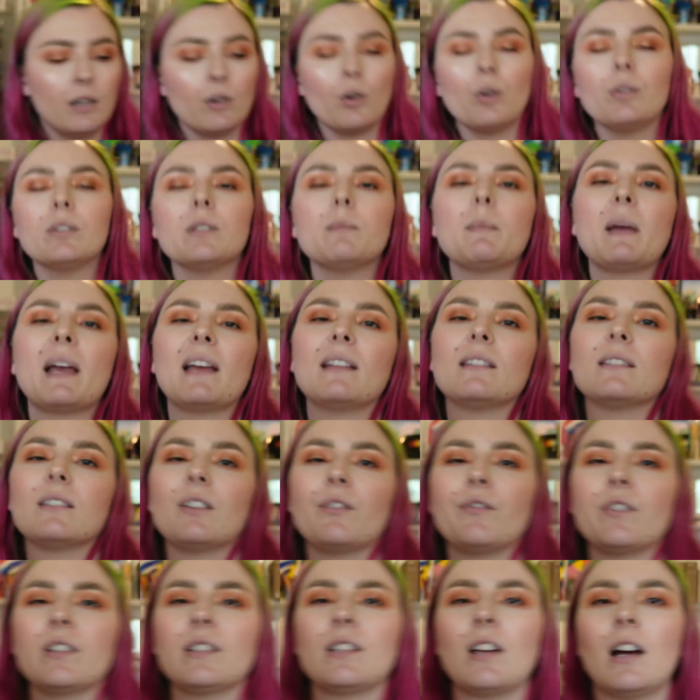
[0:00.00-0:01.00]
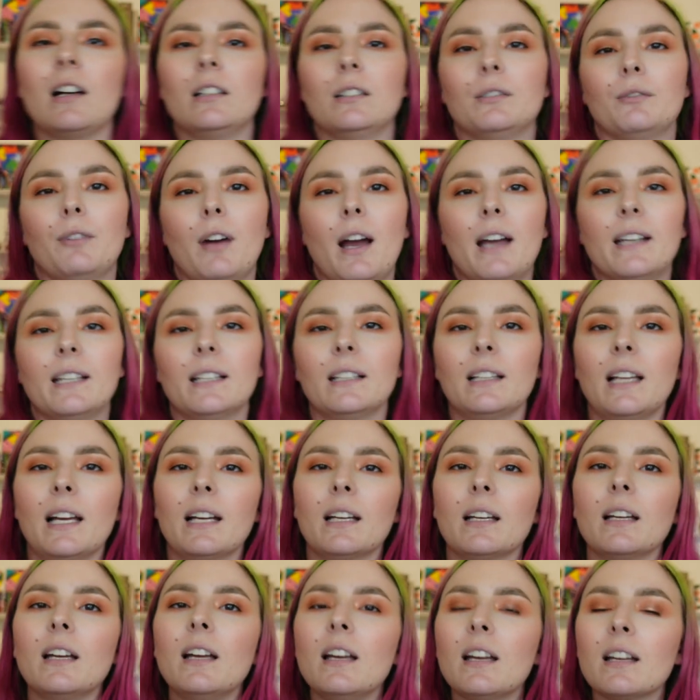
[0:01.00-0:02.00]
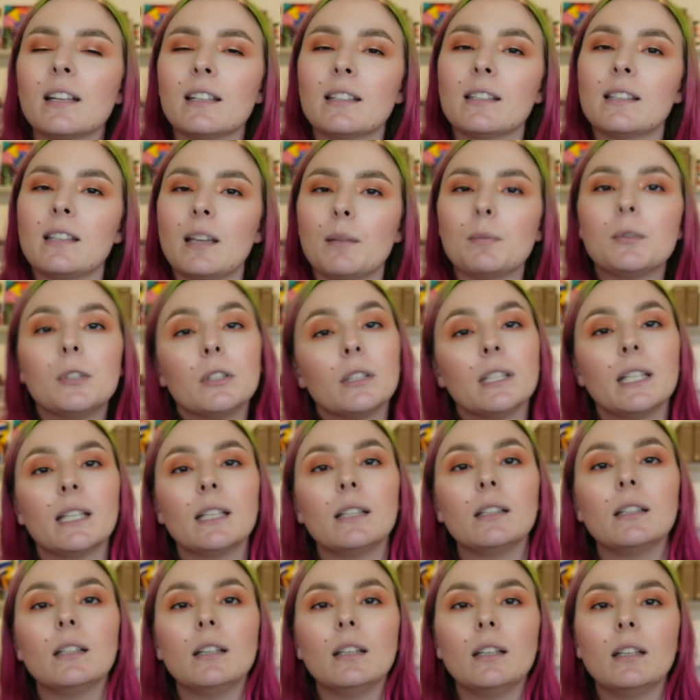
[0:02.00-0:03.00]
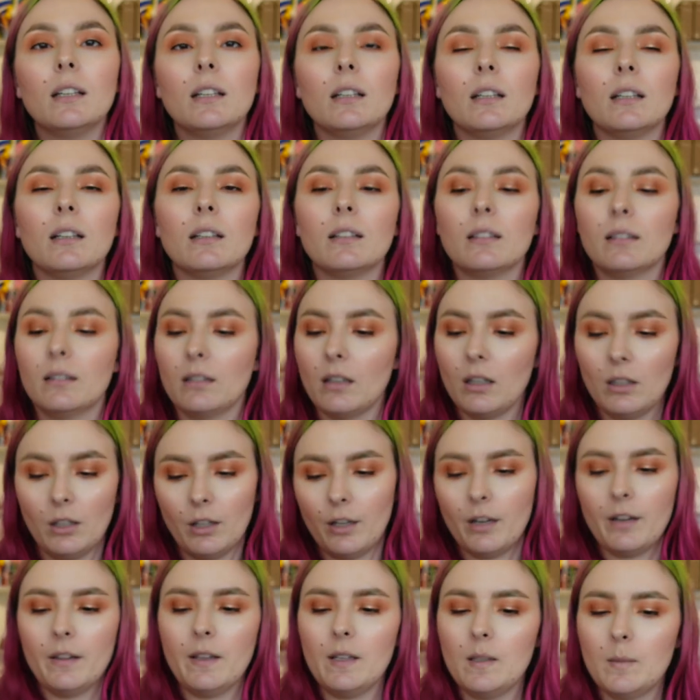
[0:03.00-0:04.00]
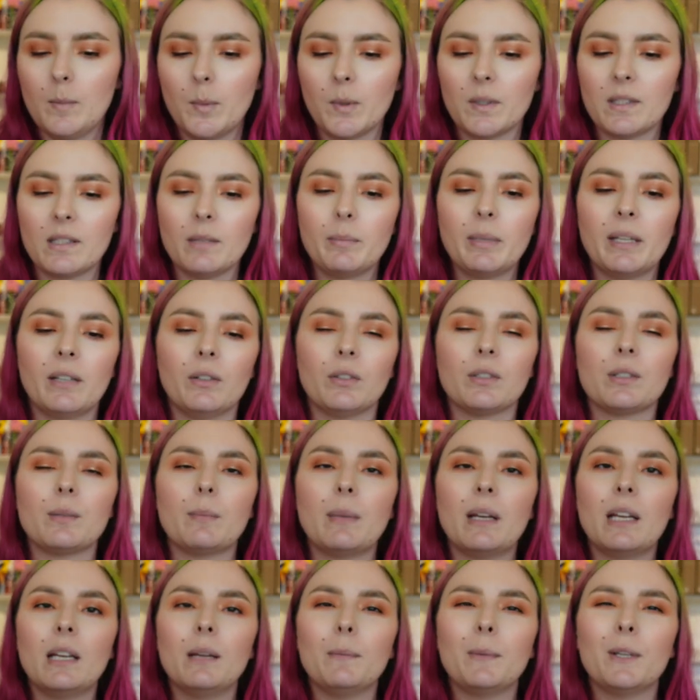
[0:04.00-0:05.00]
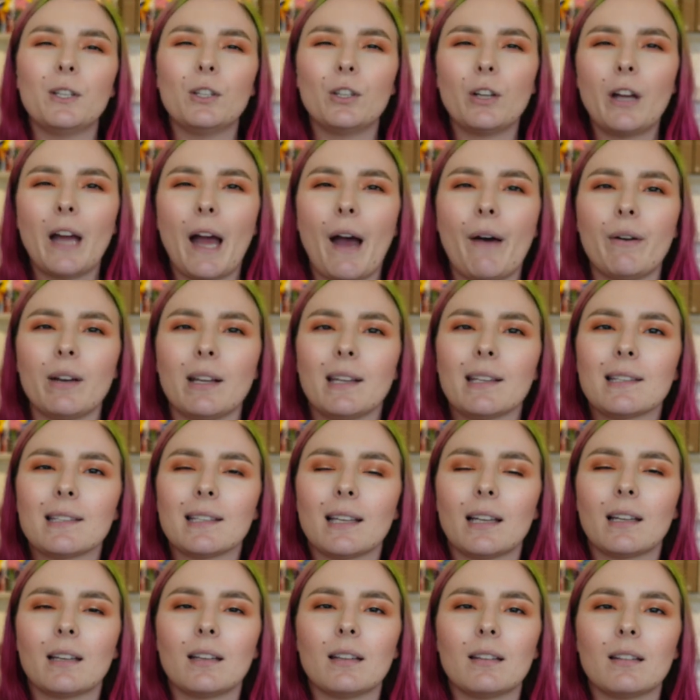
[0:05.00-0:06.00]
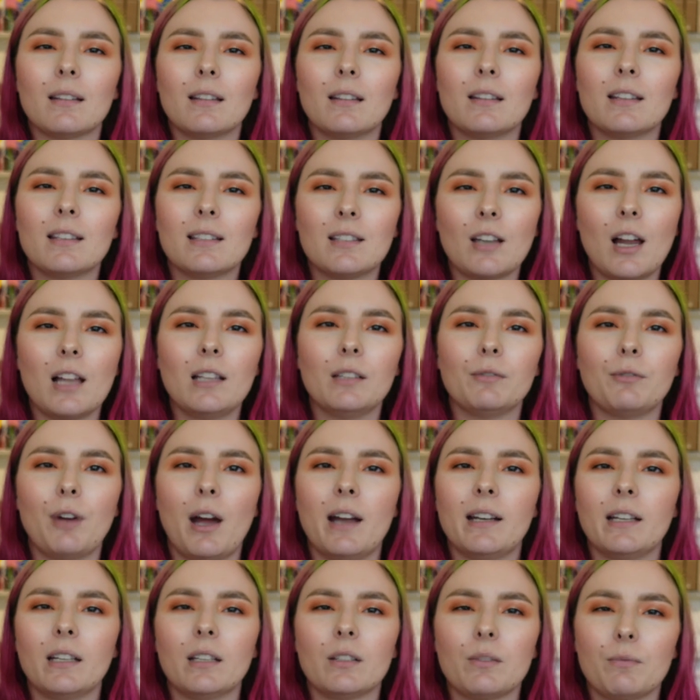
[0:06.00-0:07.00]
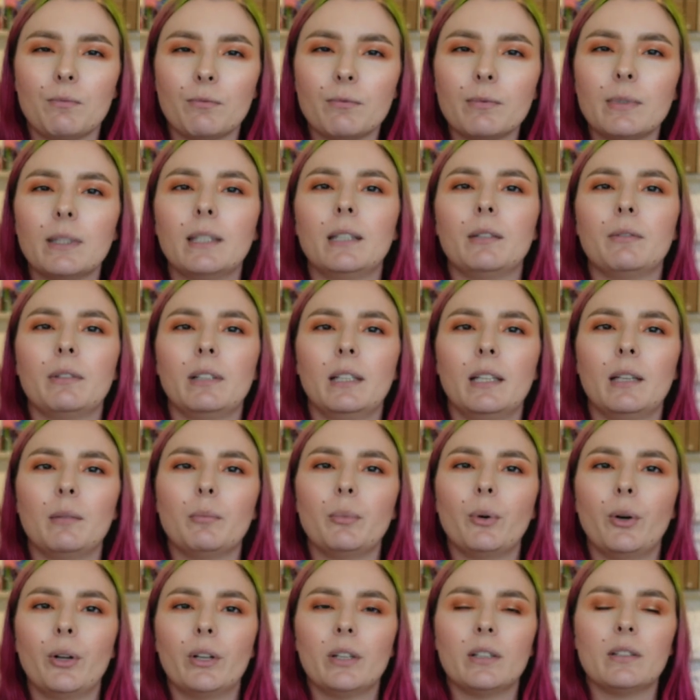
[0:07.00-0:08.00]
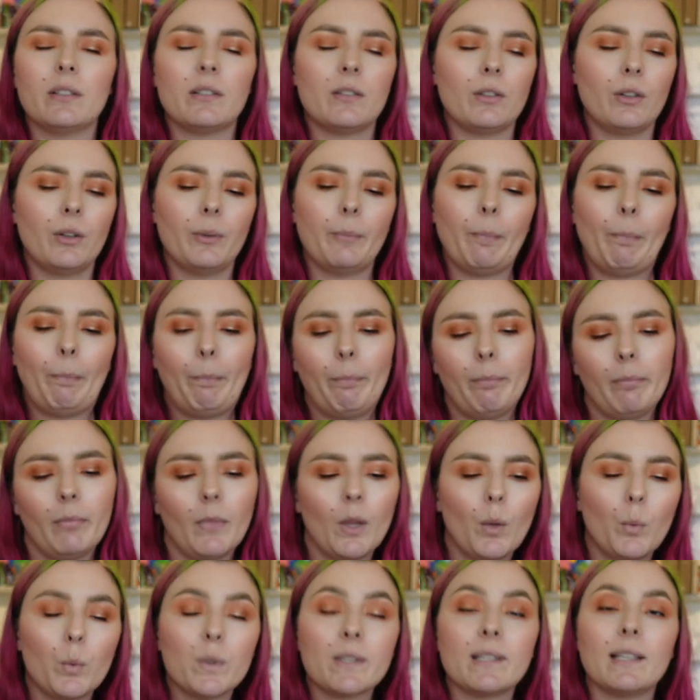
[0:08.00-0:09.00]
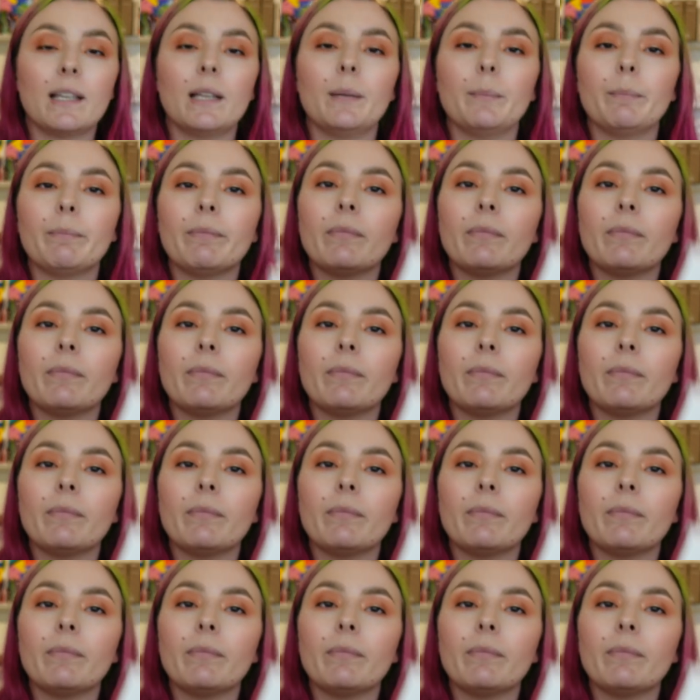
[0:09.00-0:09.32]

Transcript: all depends on the style of writing. Like, conceptually, a lot of these books appeal to me, but you know how it is. Like, the style of writing is really, really important. So, we'll see.